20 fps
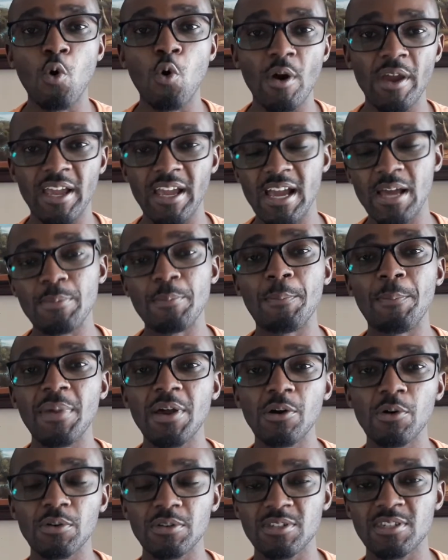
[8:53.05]
going and
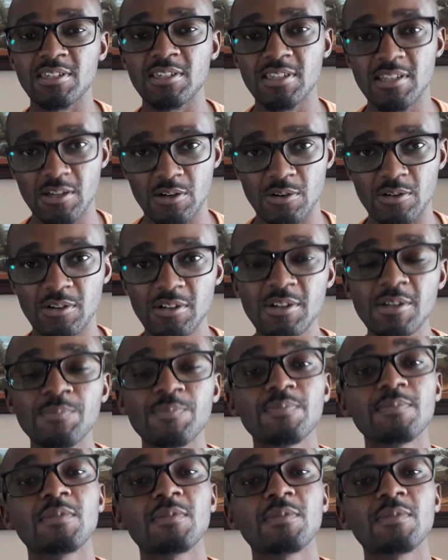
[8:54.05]
built still.